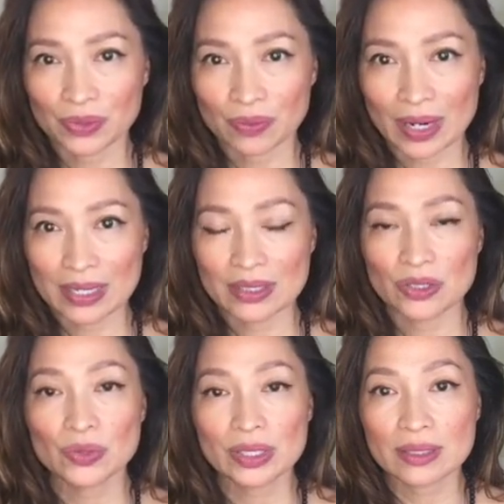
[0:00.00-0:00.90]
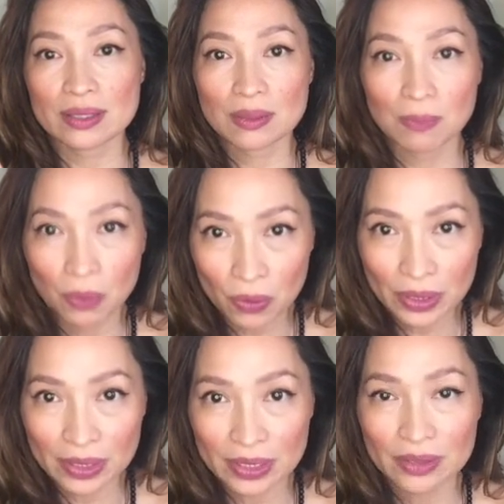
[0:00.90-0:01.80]
right, you can
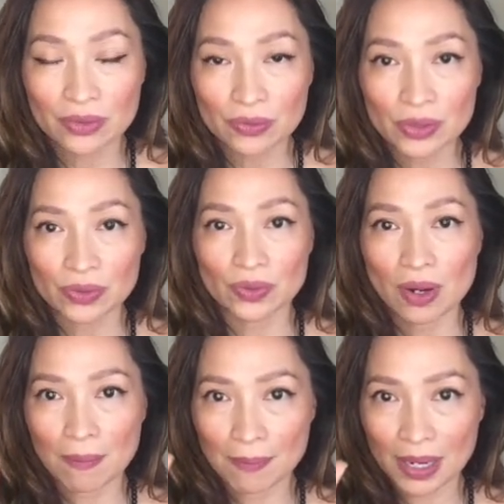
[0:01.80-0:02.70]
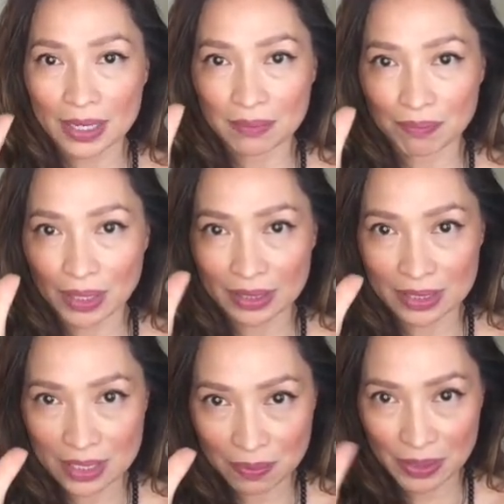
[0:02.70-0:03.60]
support it through mind, body,
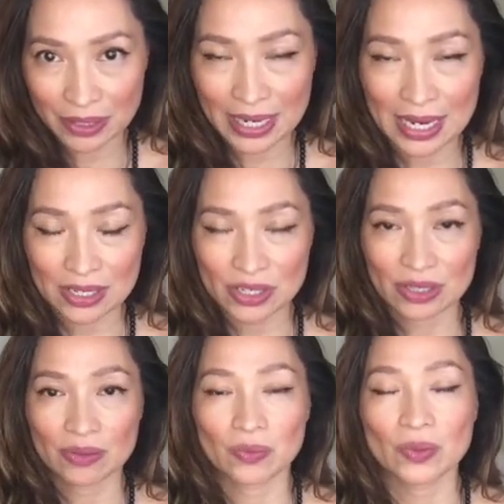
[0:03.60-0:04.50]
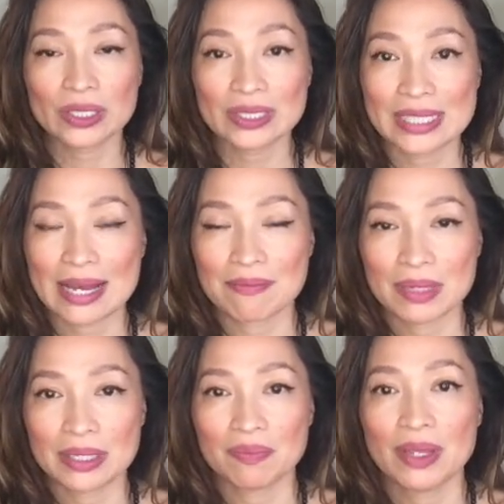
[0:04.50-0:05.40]
spirit action. And what does that
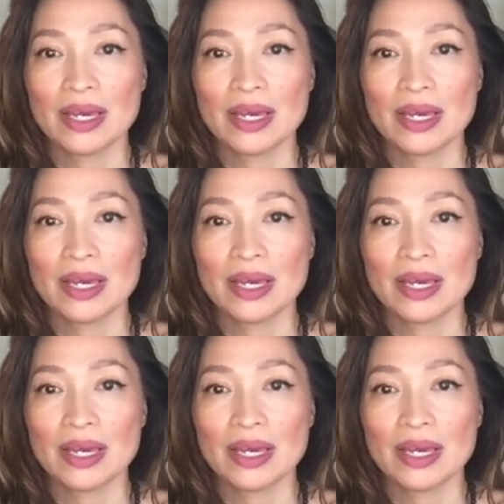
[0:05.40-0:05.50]
mean?